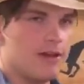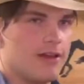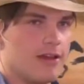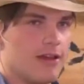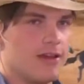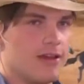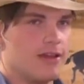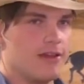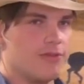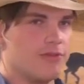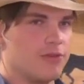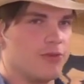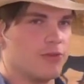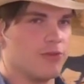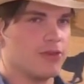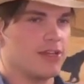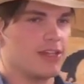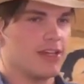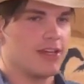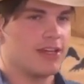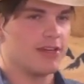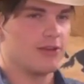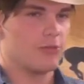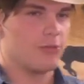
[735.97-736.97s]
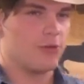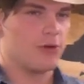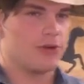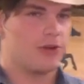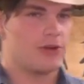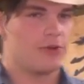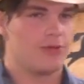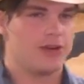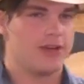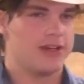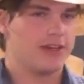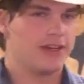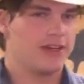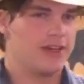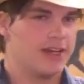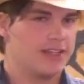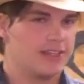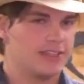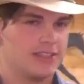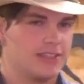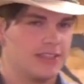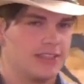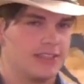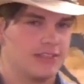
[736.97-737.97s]
if you really had to work your way into
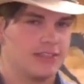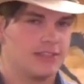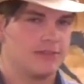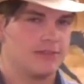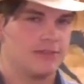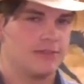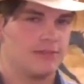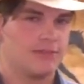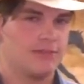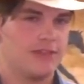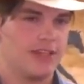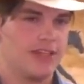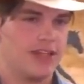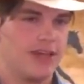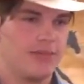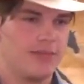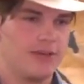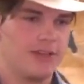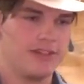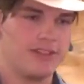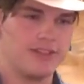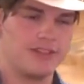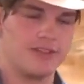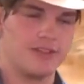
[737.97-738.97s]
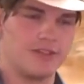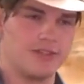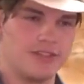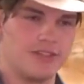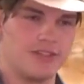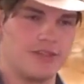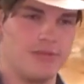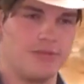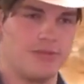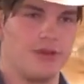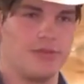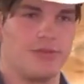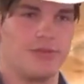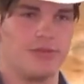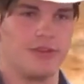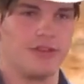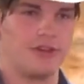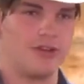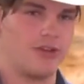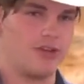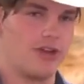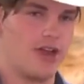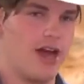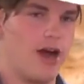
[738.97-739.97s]
God's kingdom, then that means that there's some people
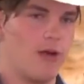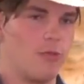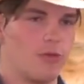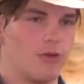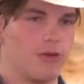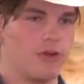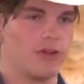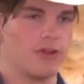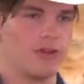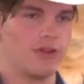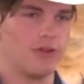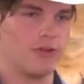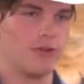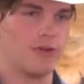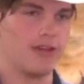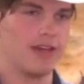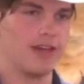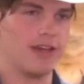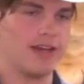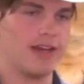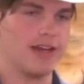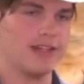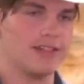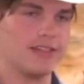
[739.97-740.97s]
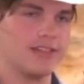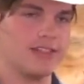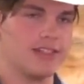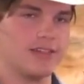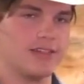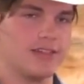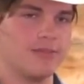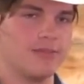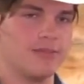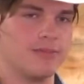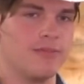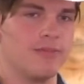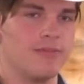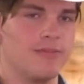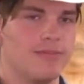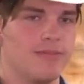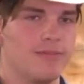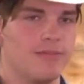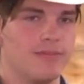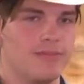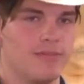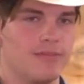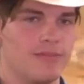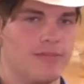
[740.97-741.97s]
that are not working their way into God's kingdom.
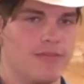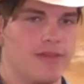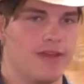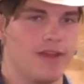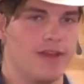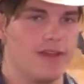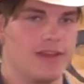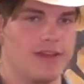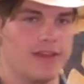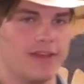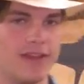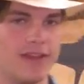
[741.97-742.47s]
And then